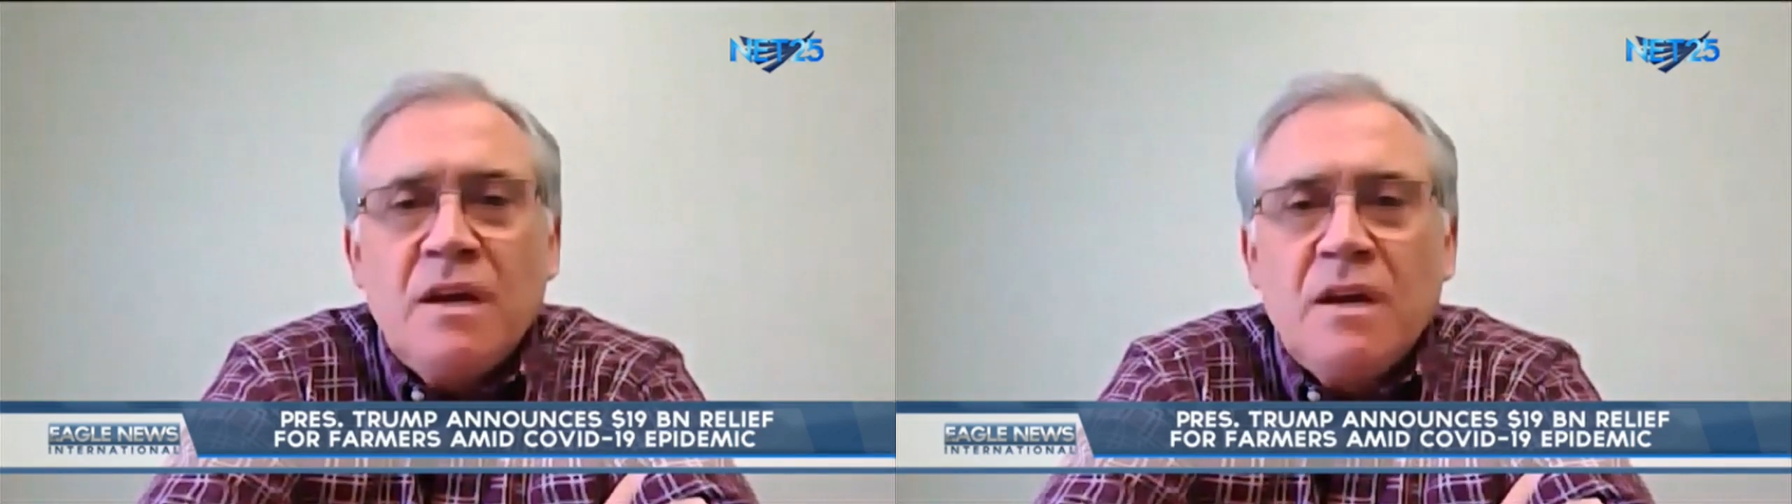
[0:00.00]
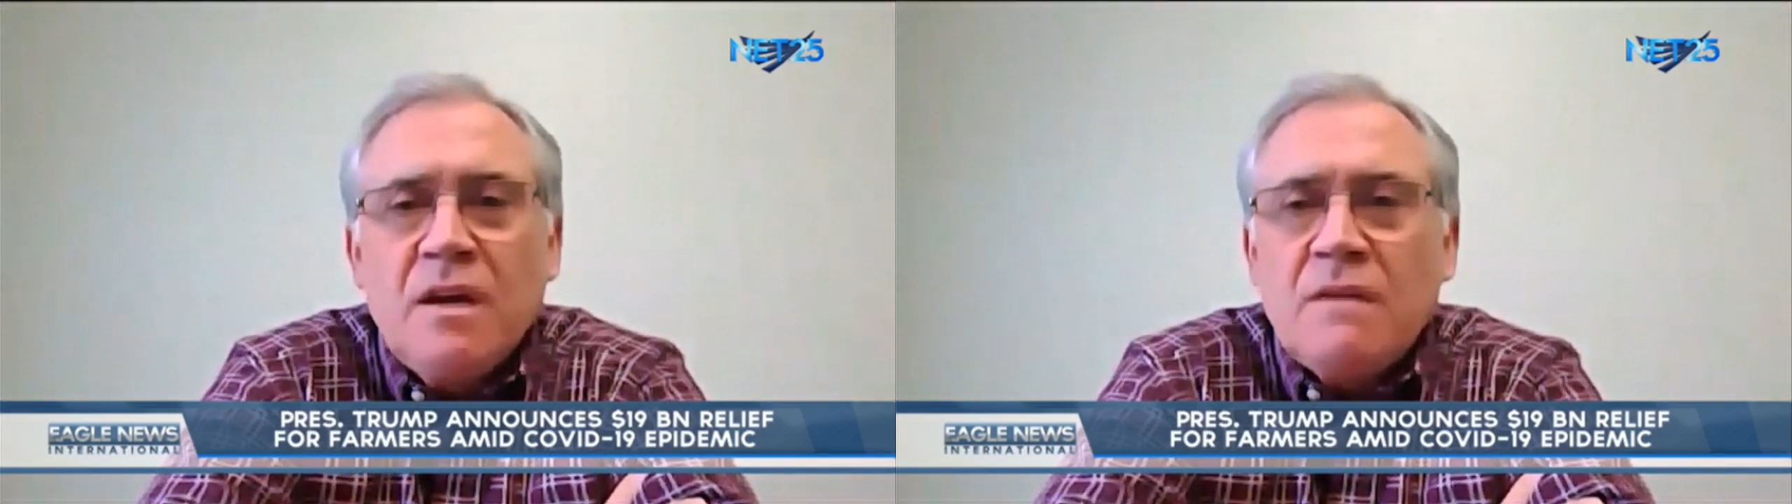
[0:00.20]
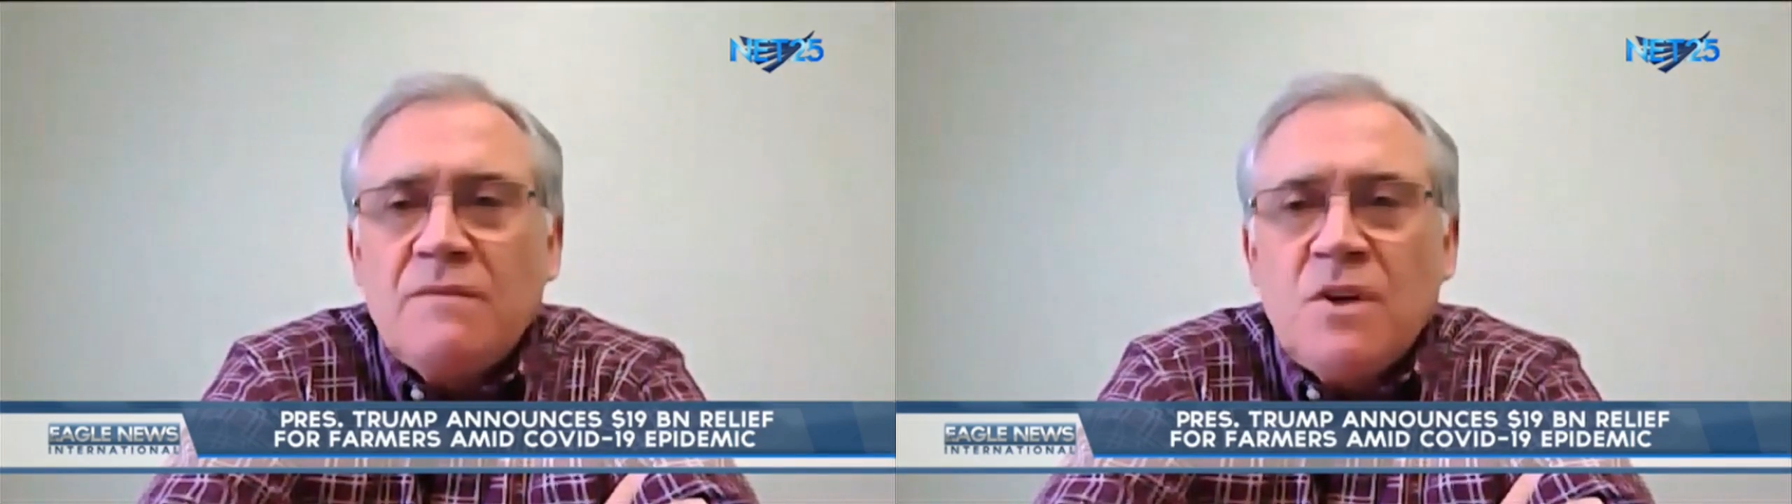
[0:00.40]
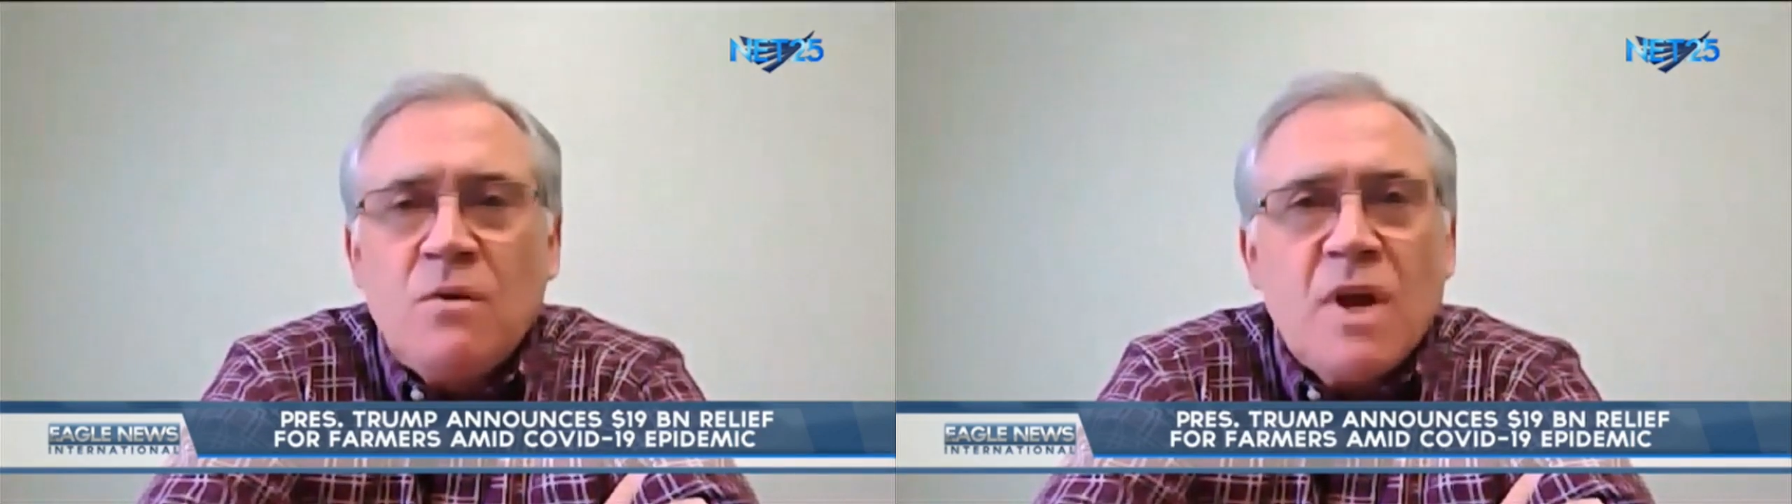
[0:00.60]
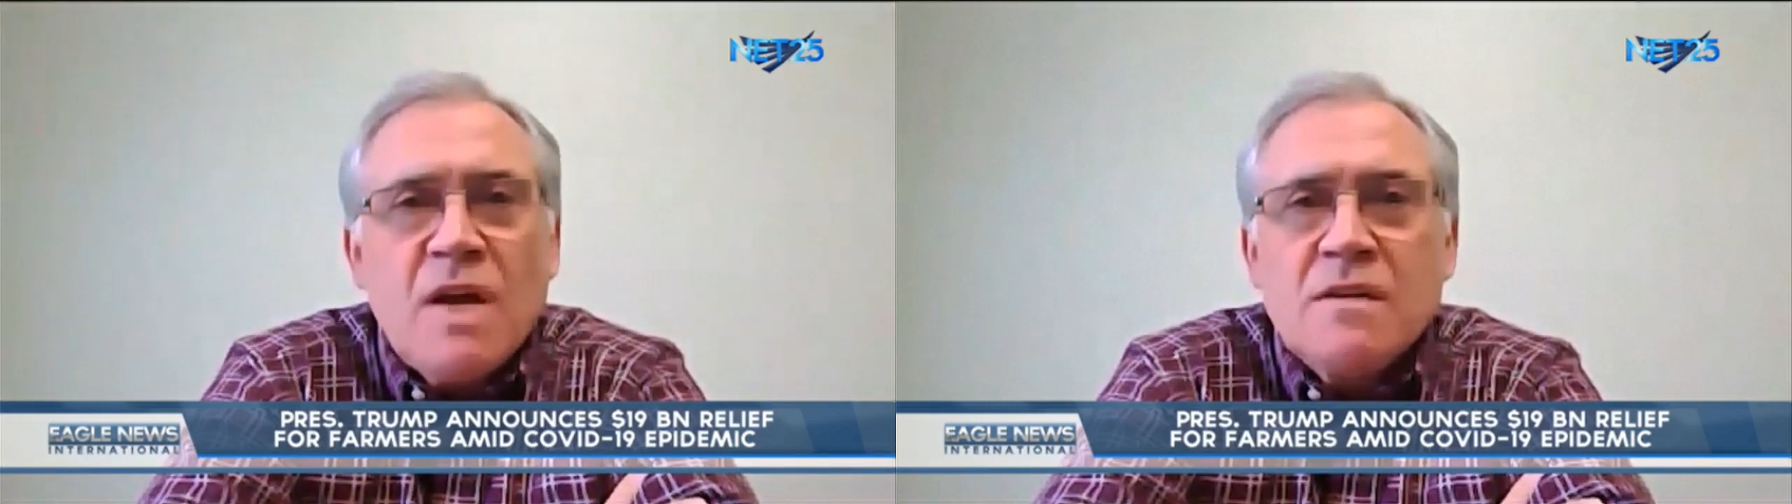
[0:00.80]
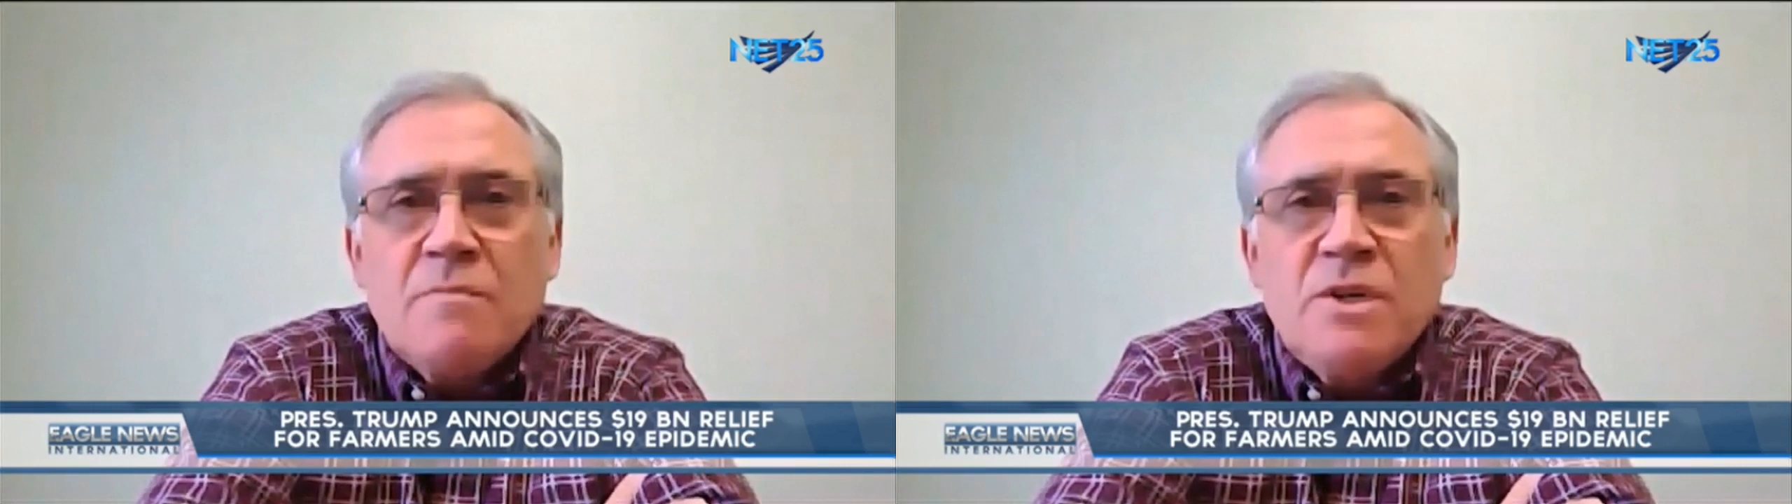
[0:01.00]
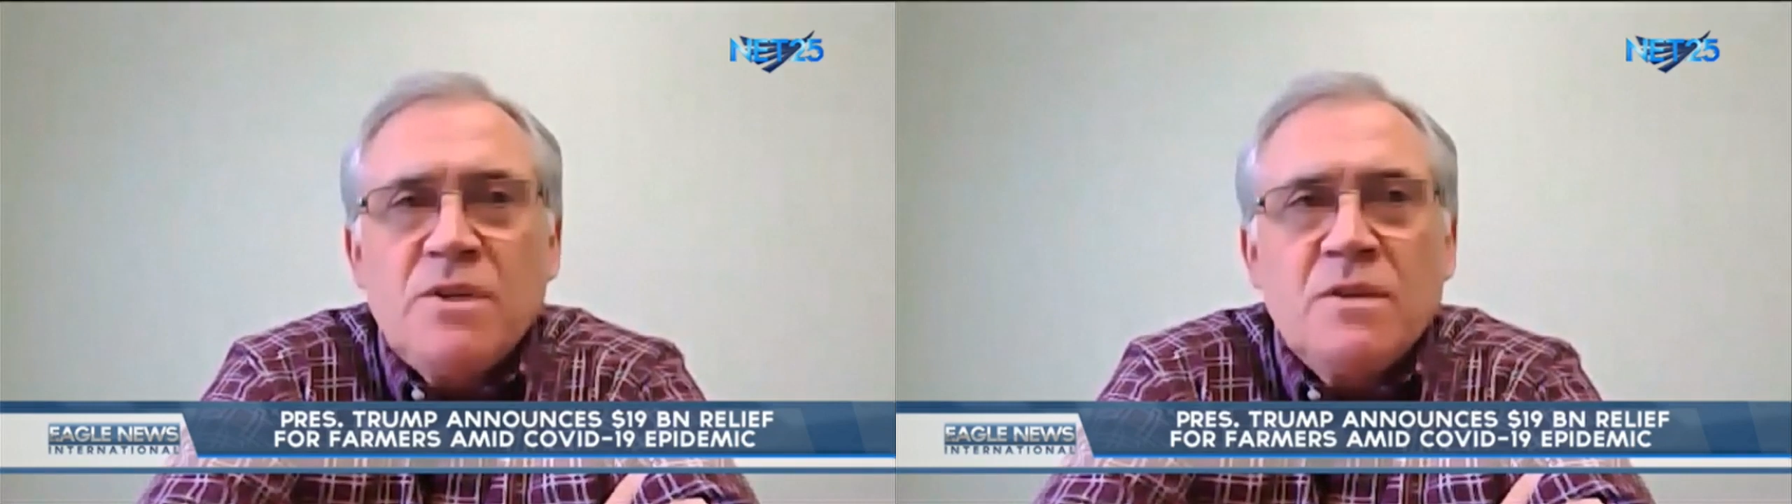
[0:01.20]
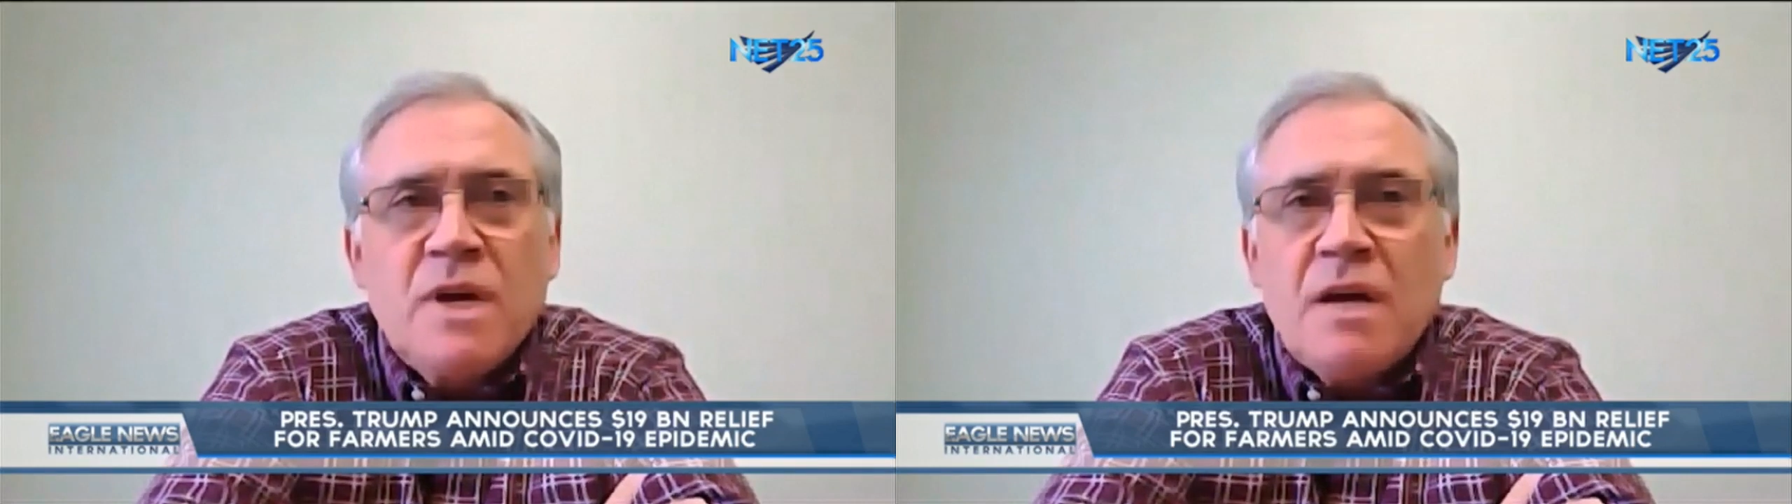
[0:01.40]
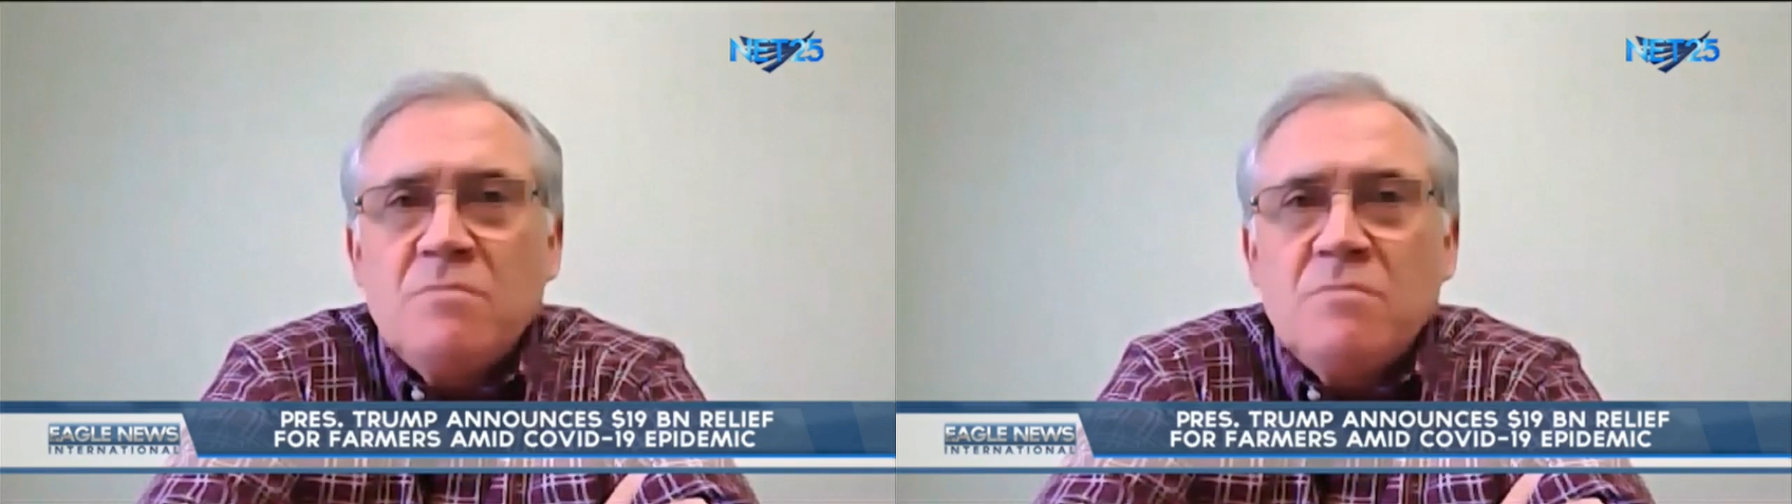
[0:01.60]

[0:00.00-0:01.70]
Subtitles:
And if you don't rise up and do that,